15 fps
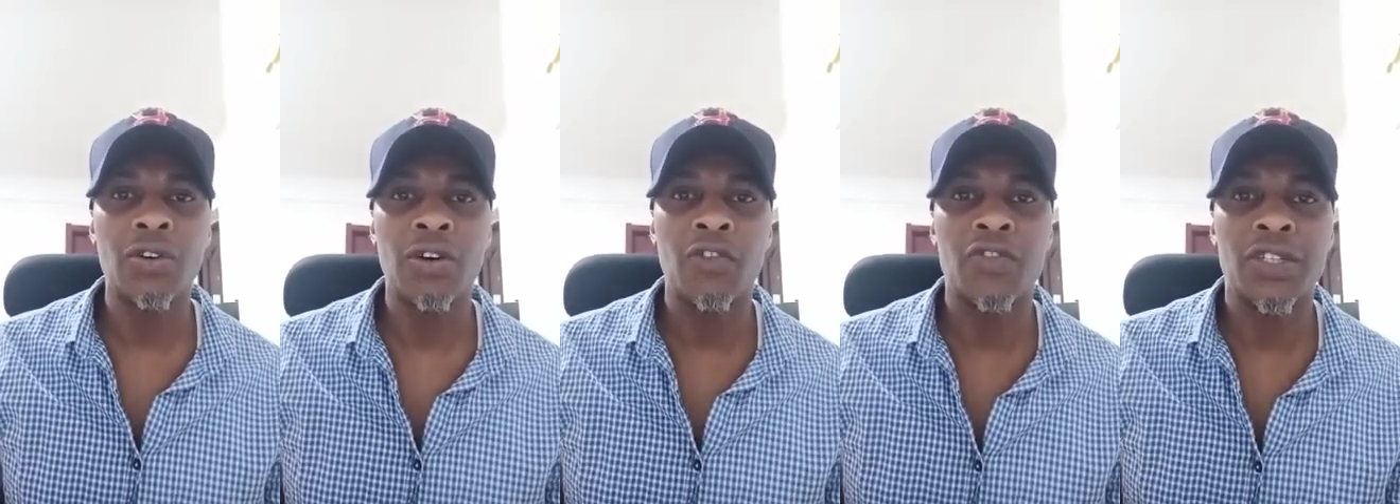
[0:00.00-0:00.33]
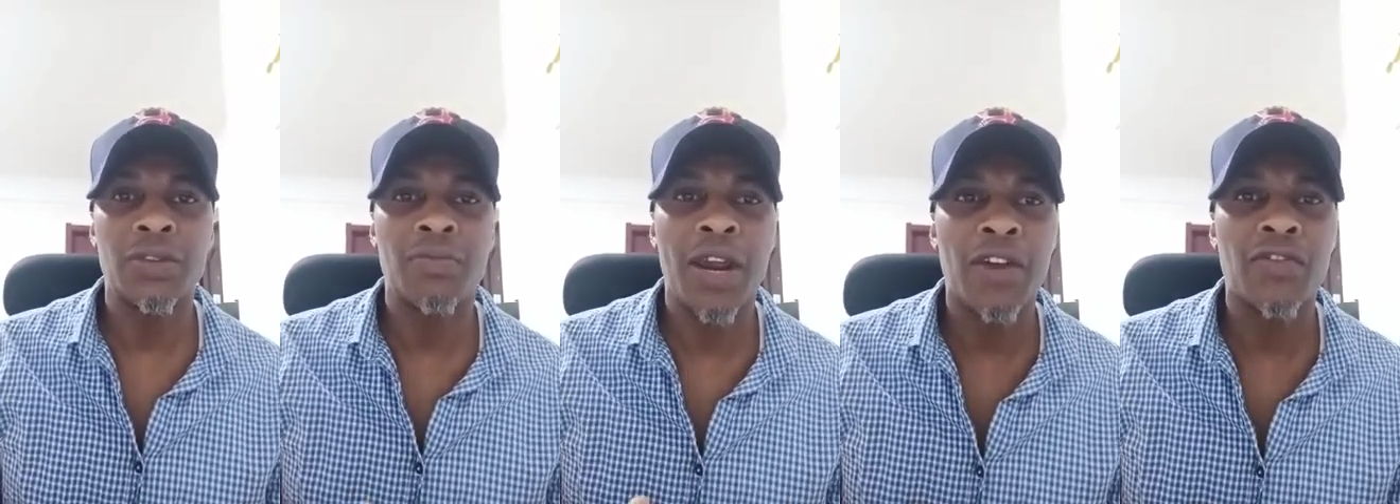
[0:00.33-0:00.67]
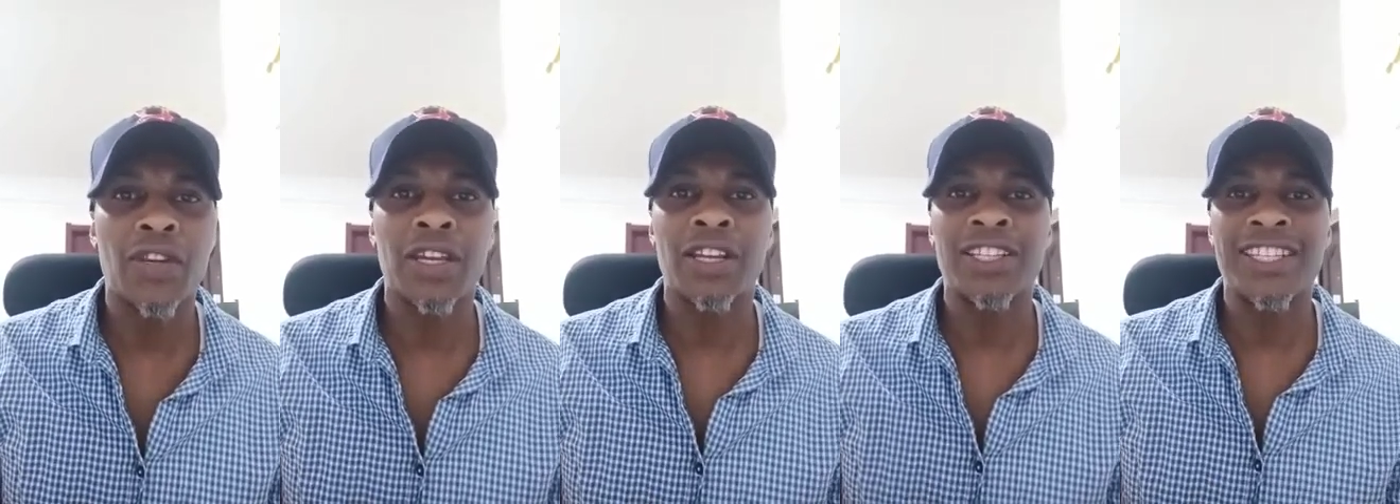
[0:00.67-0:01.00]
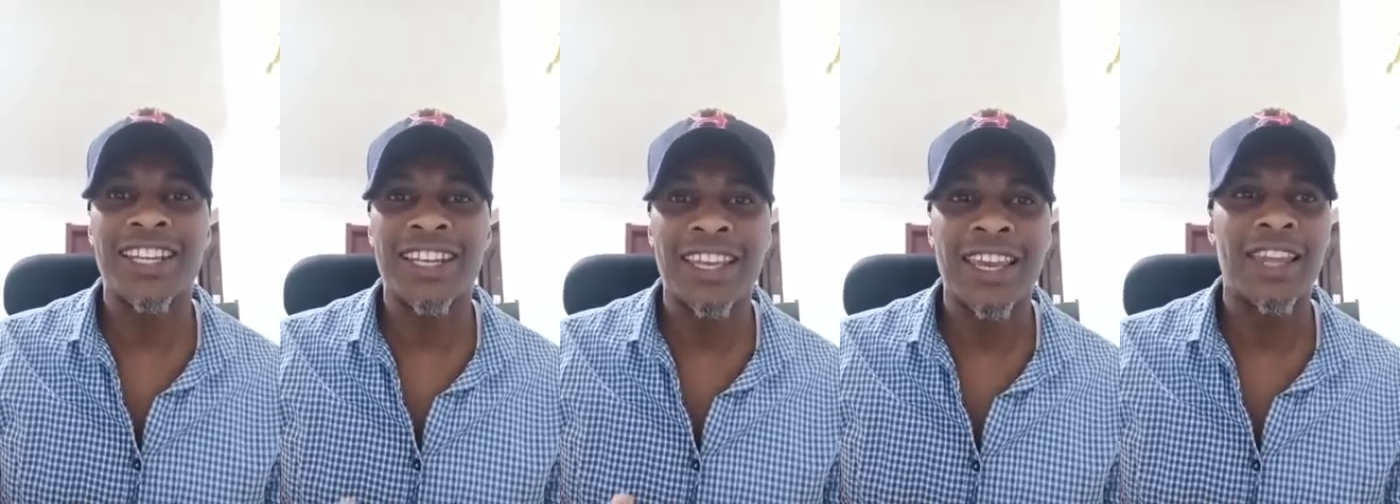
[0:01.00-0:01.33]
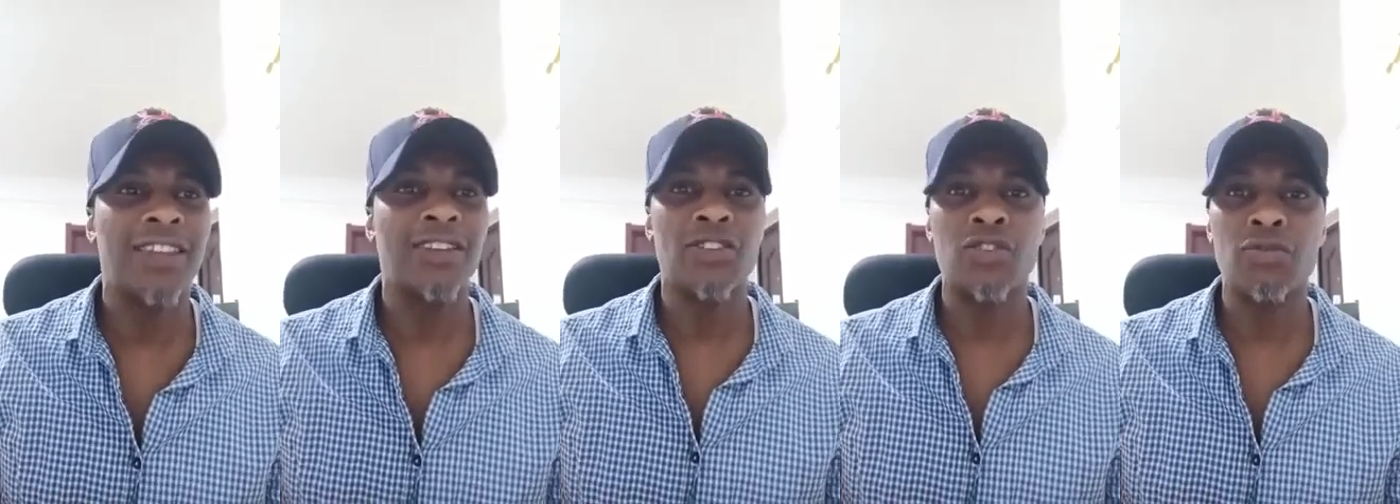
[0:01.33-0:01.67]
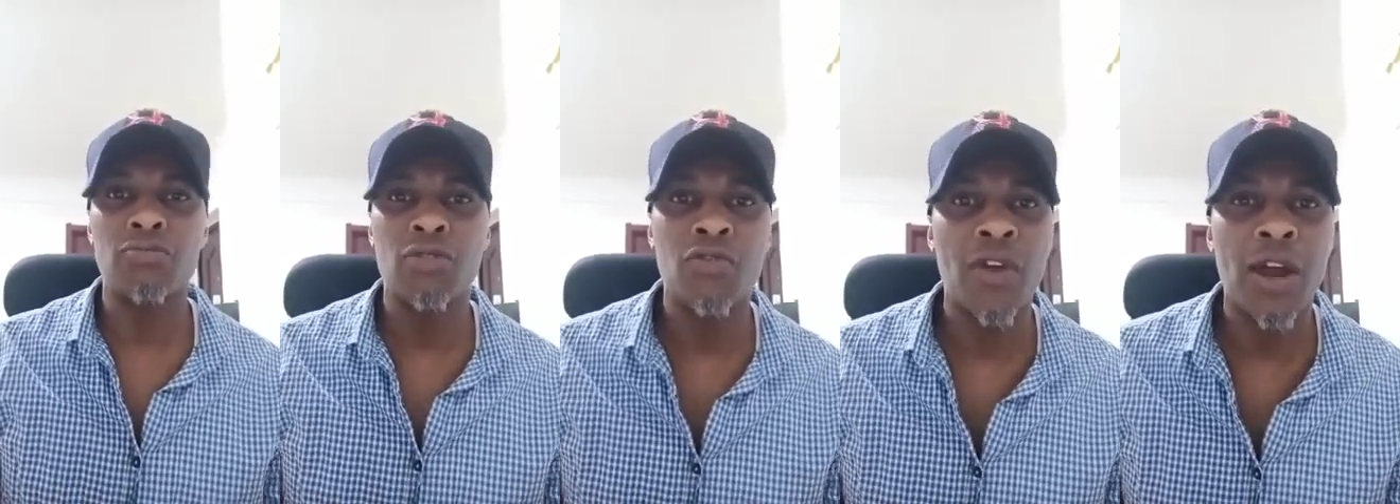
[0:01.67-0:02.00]
of some Africans and Kenyans
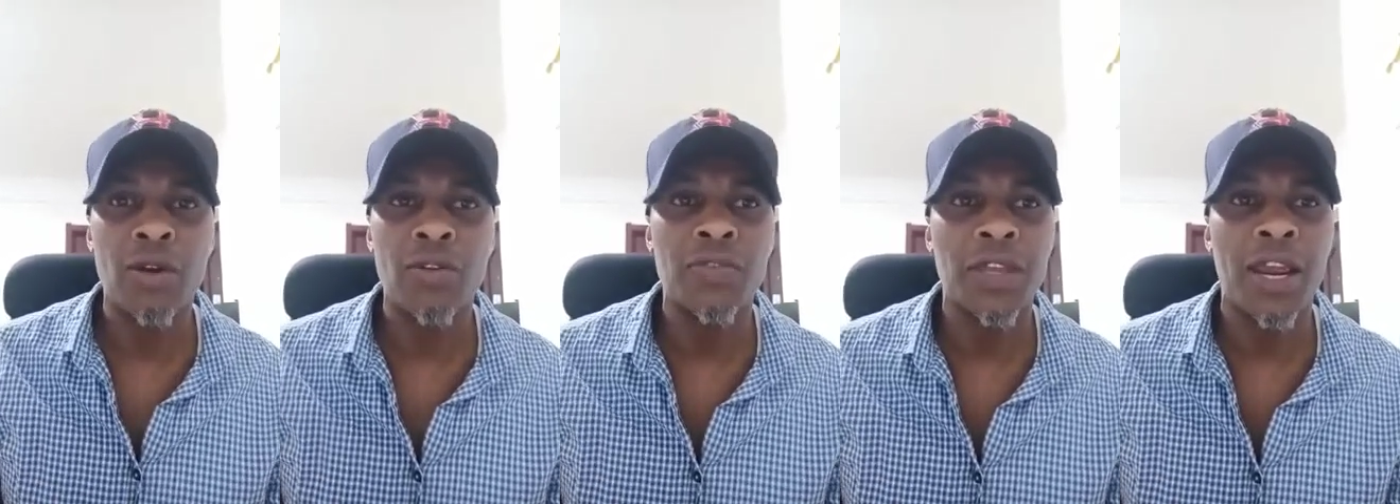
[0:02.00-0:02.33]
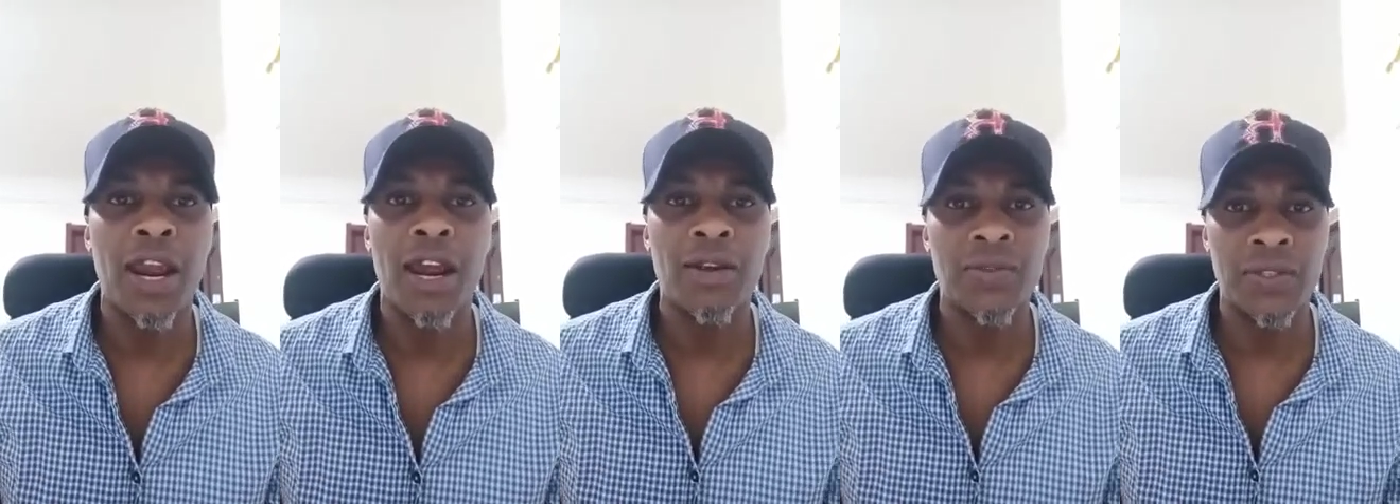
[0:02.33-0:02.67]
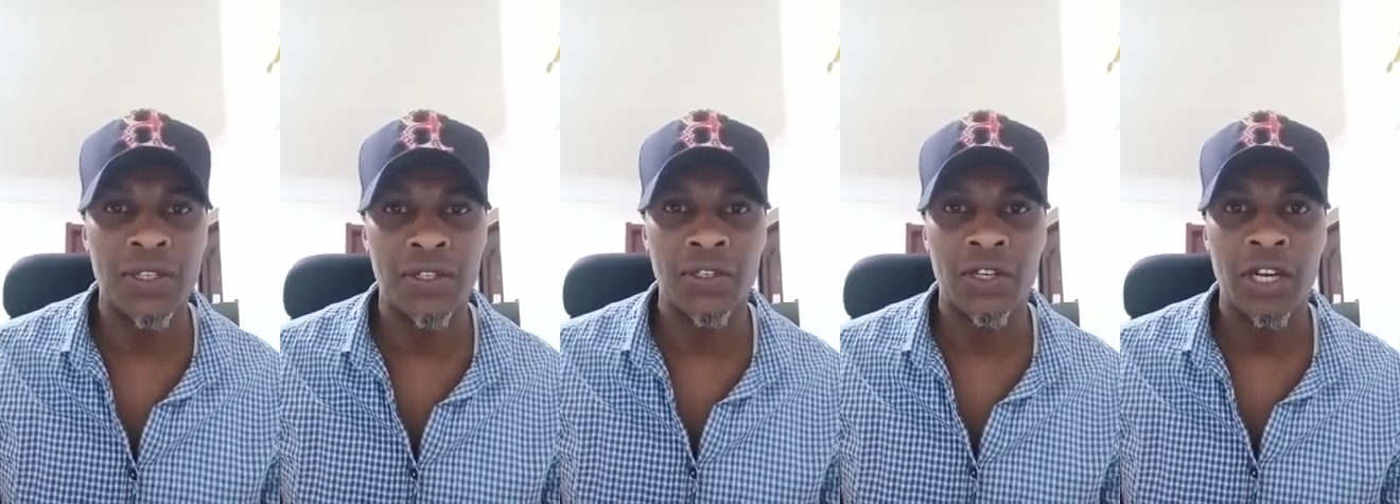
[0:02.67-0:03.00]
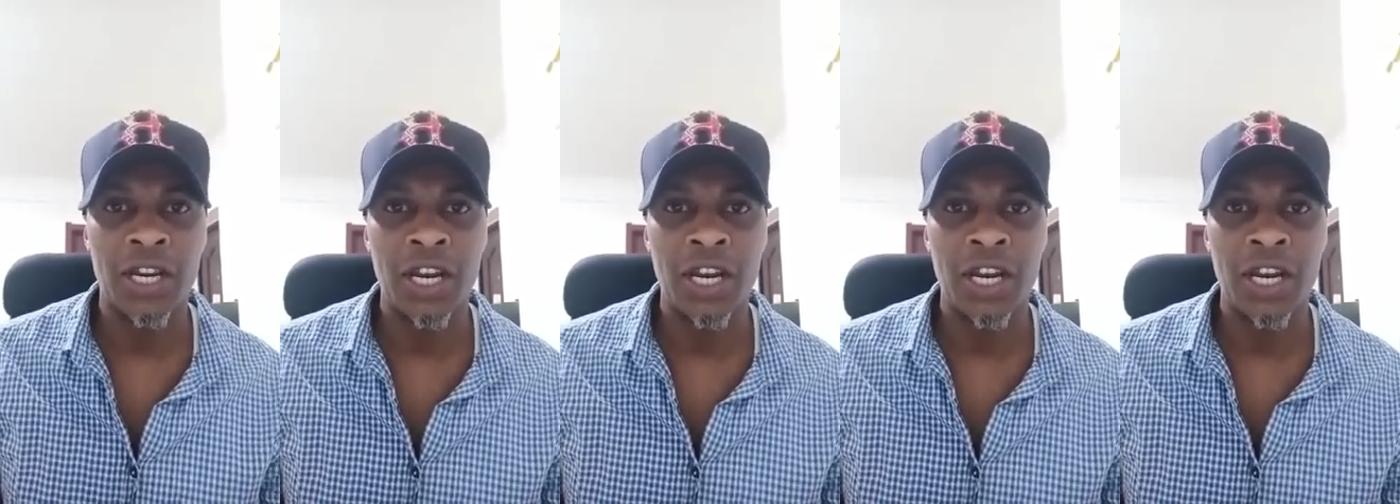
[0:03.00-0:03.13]
to move out of their houses.